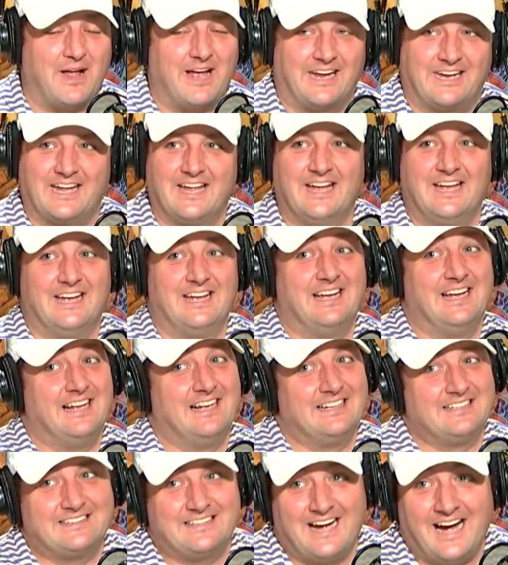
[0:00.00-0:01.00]
Like,
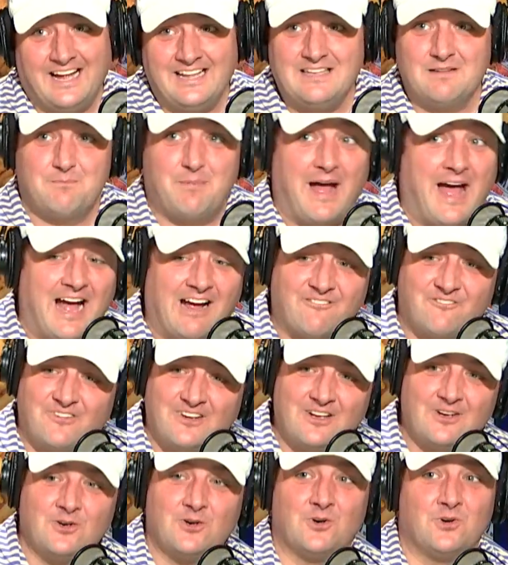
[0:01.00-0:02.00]
got in the
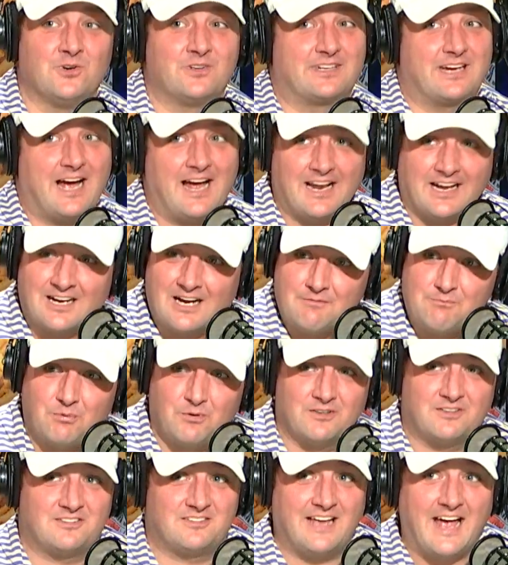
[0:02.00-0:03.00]
backfield, got a
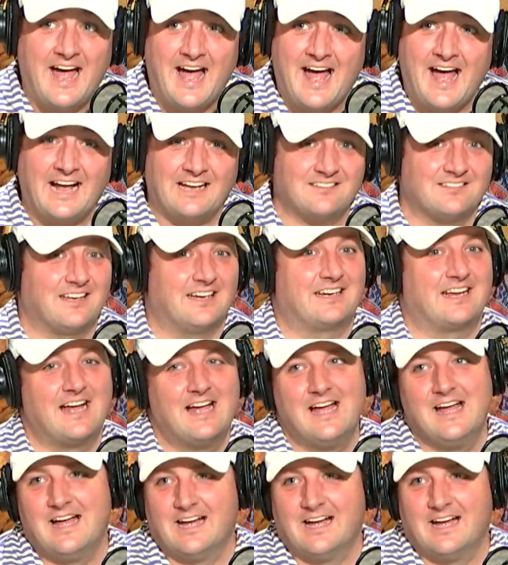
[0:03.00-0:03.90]
couple of sacks, like,